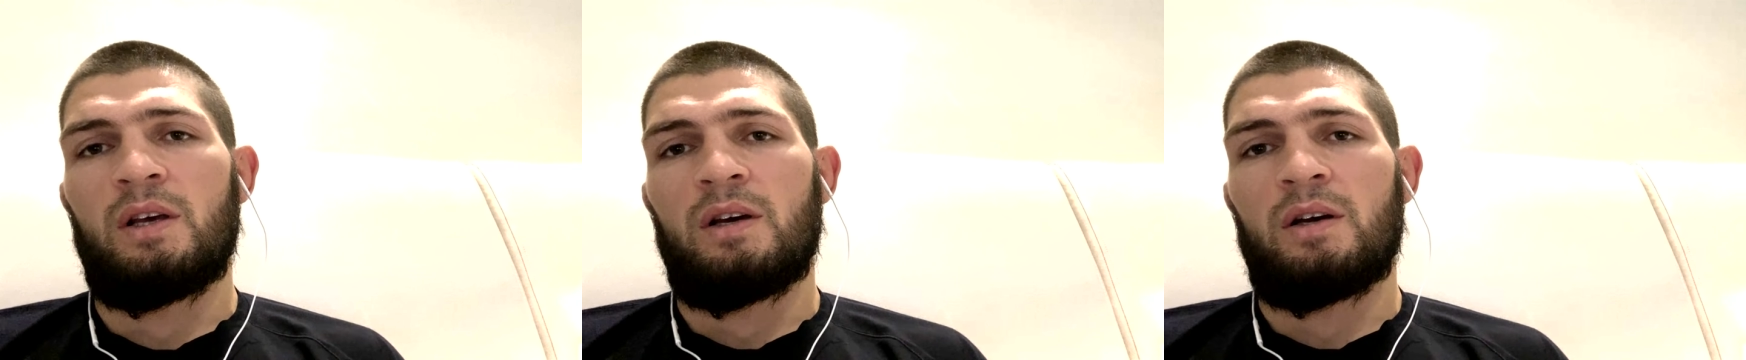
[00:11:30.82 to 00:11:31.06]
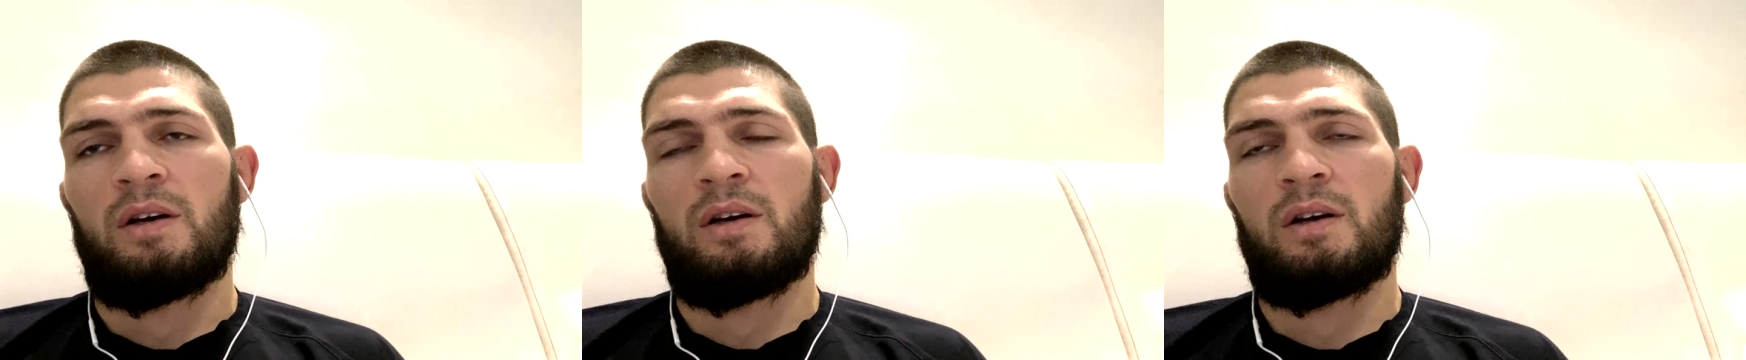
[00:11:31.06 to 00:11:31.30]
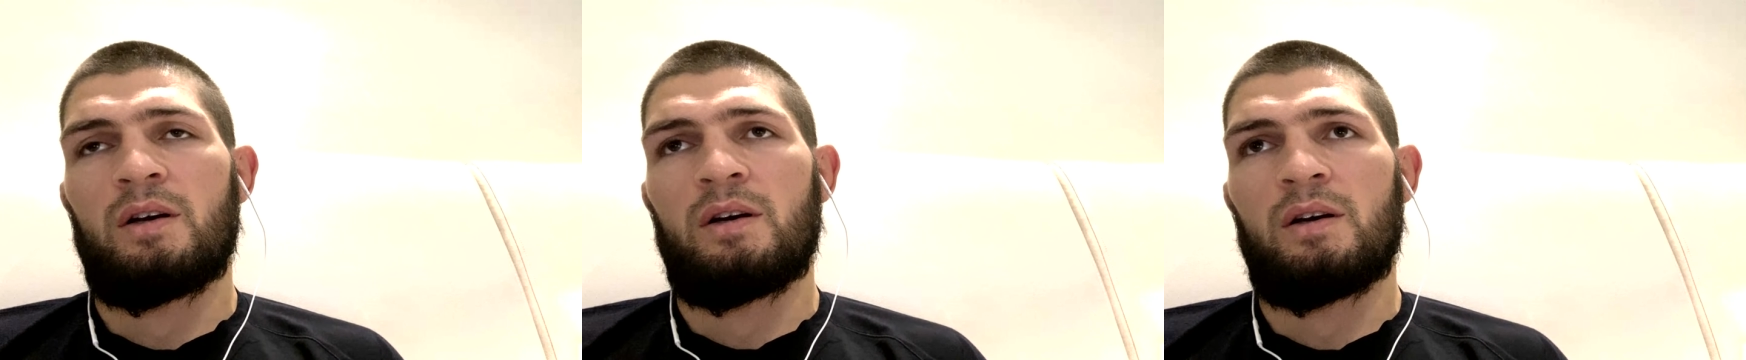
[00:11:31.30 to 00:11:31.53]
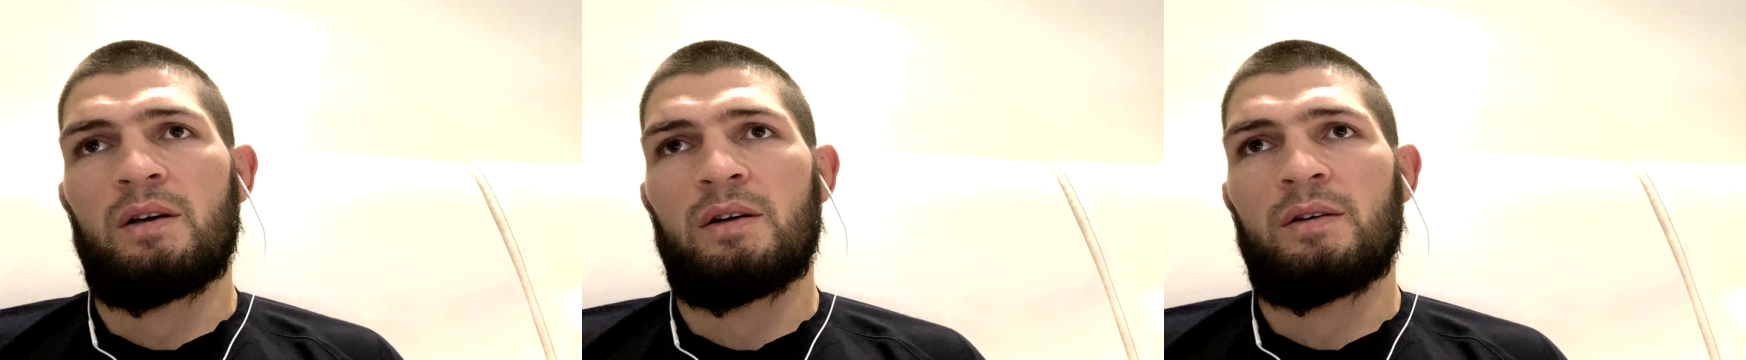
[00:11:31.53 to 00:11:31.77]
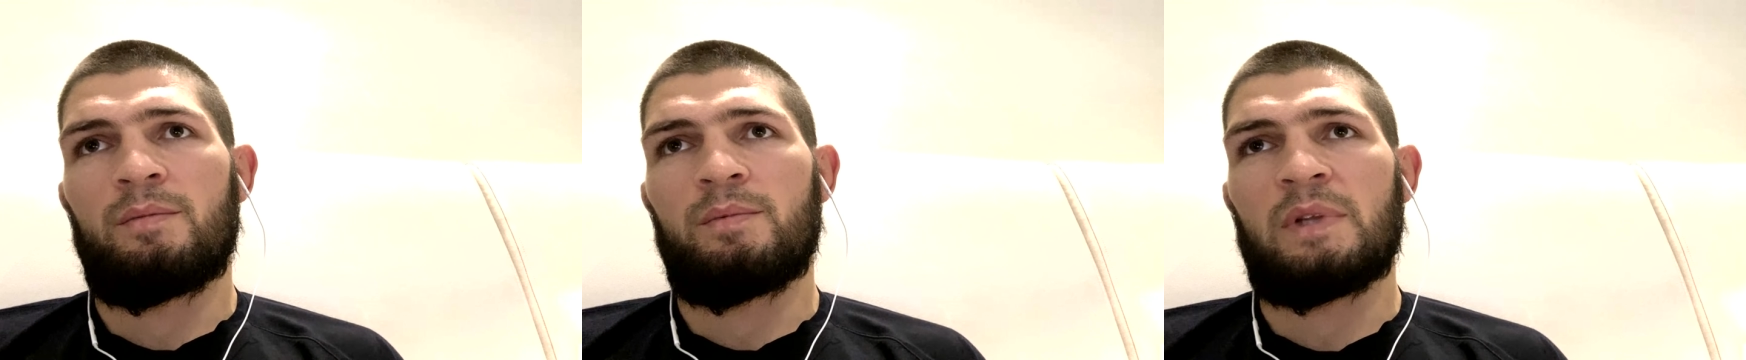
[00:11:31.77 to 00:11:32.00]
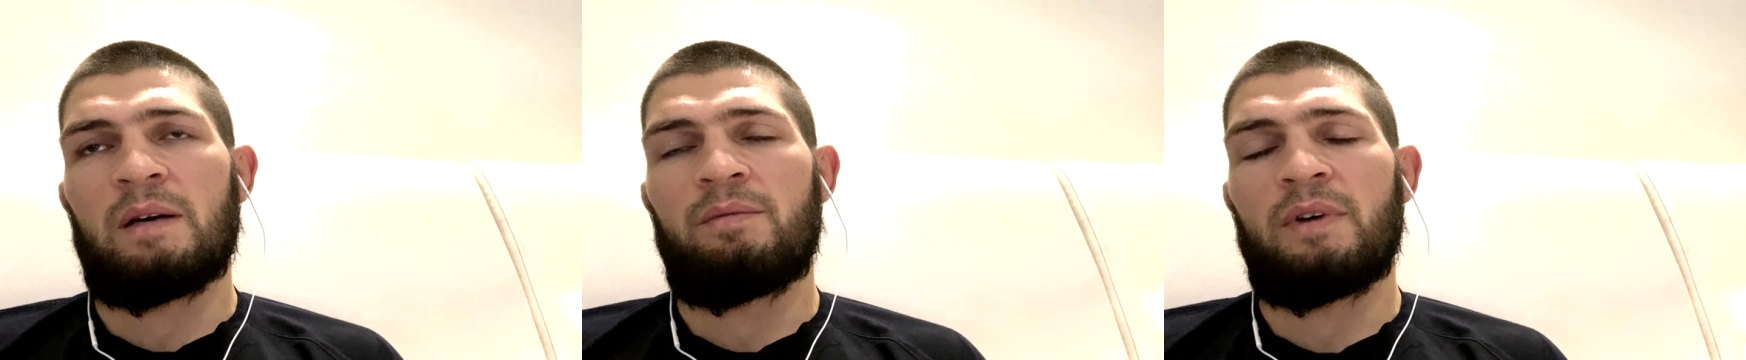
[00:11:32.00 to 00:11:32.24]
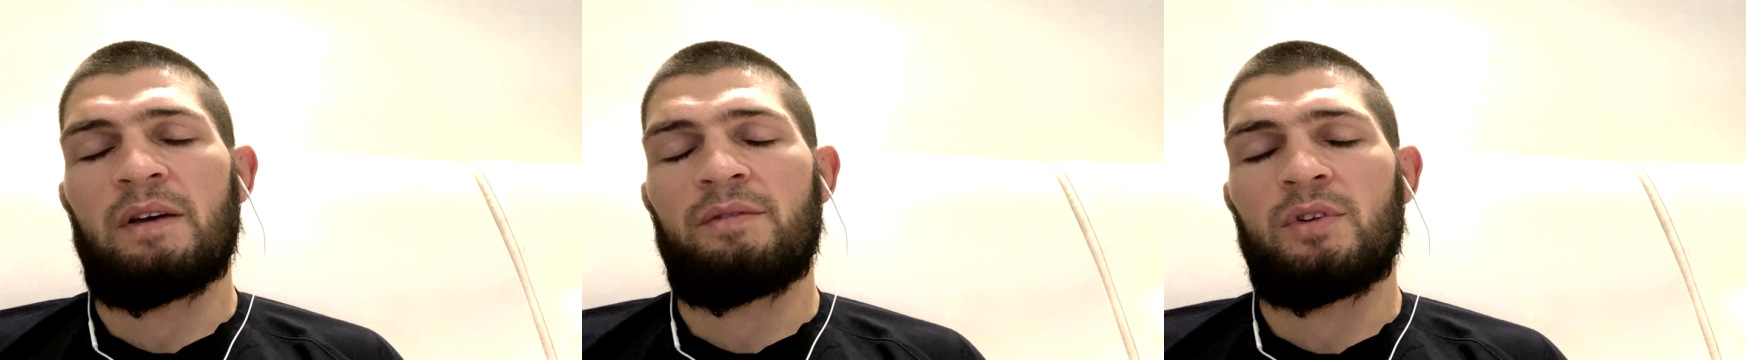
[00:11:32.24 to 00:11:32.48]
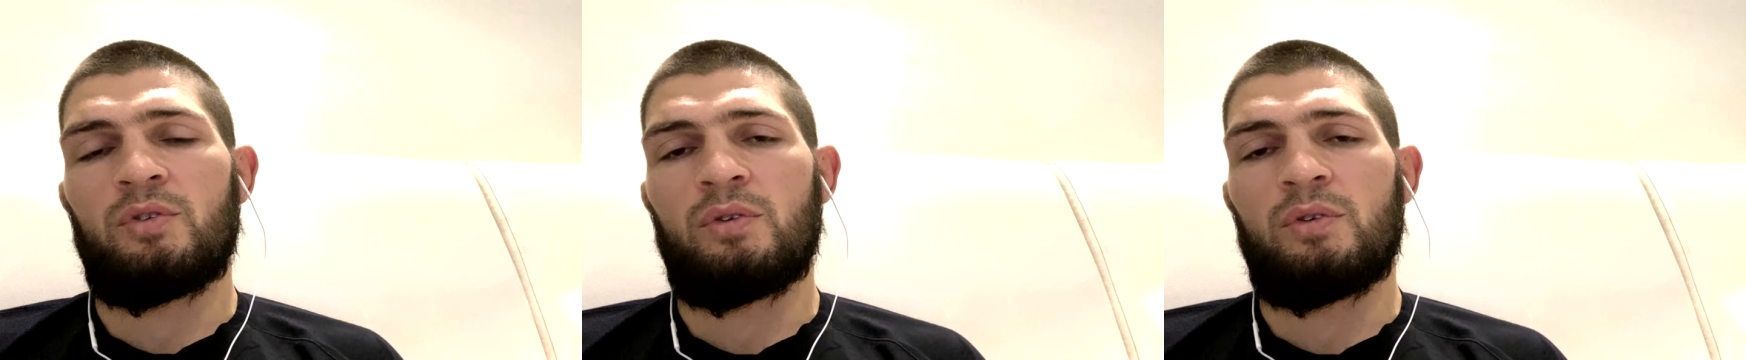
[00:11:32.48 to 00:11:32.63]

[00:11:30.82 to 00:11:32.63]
top 5 in